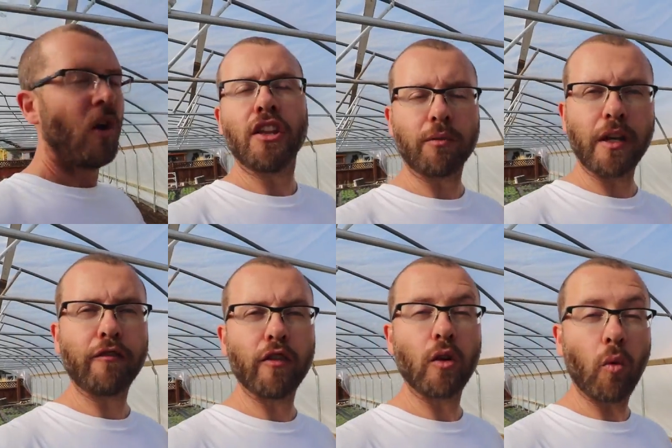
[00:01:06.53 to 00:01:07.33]
three
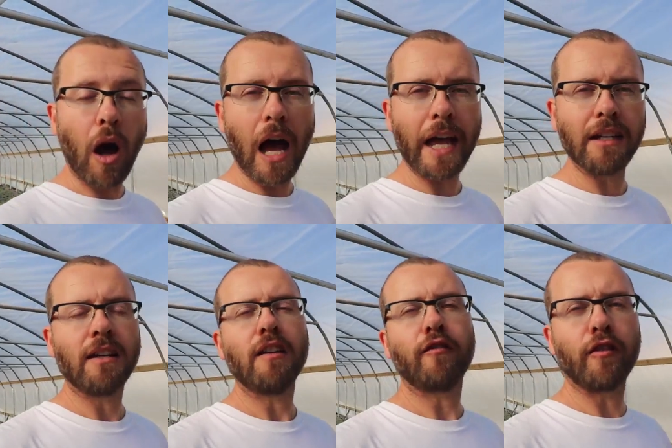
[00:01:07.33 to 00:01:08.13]
foot wide
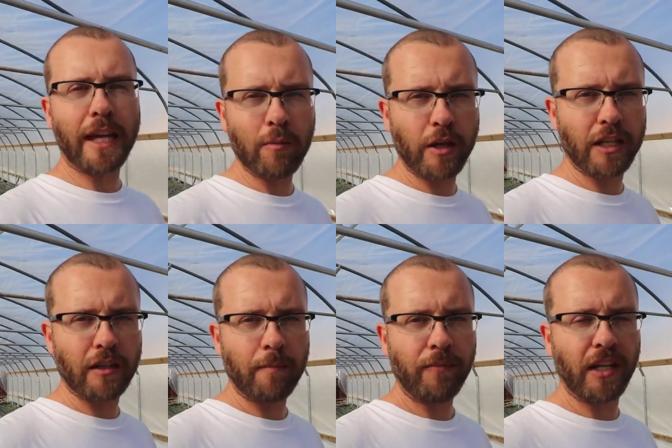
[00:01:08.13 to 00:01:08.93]
flame
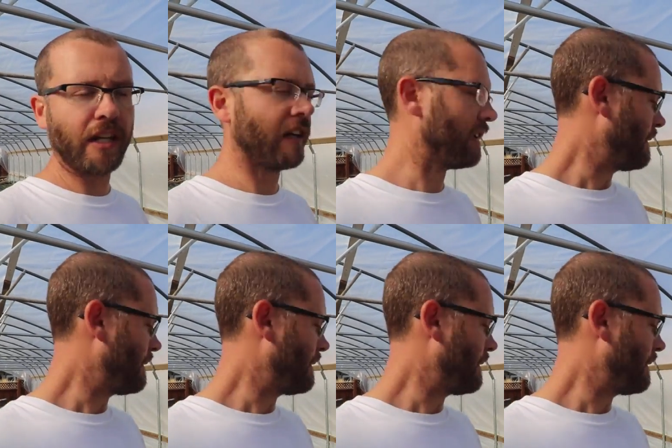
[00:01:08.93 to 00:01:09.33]
weeder here,